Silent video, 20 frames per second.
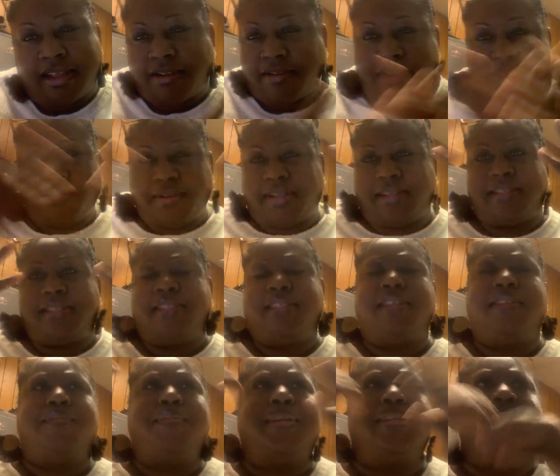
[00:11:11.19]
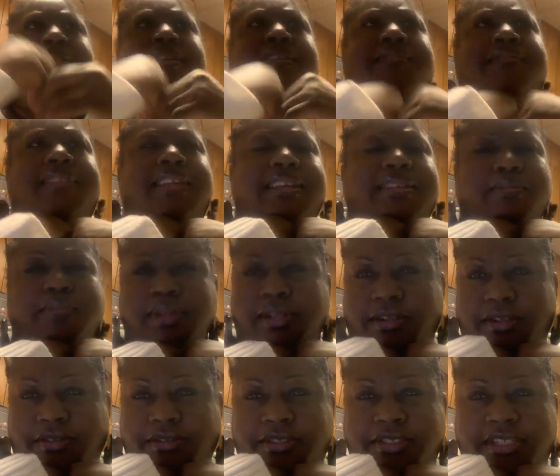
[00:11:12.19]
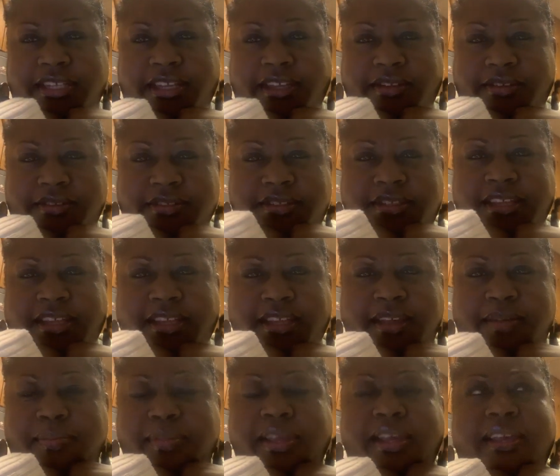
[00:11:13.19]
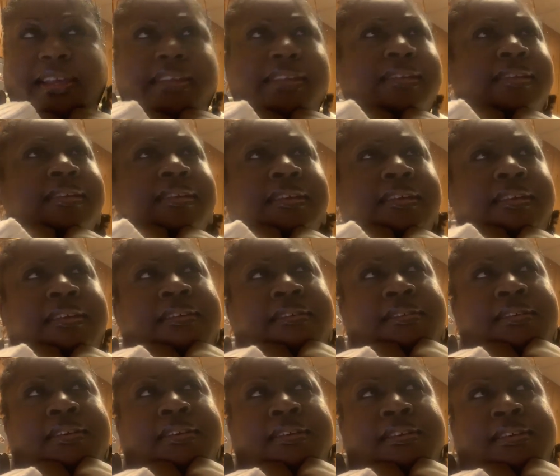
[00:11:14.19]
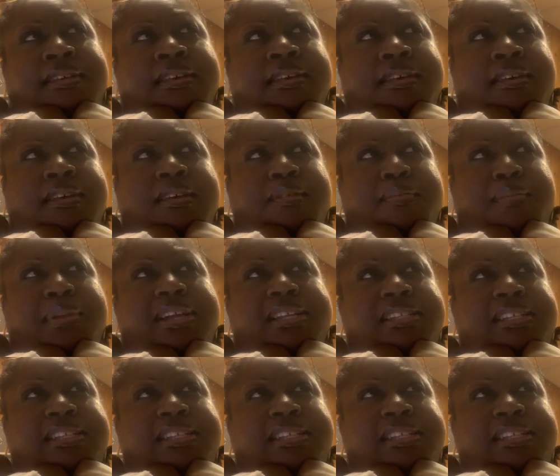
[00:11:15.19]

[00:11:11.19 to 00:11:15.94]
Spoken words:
don't even consider myself like one of those channels. Like I'm not. My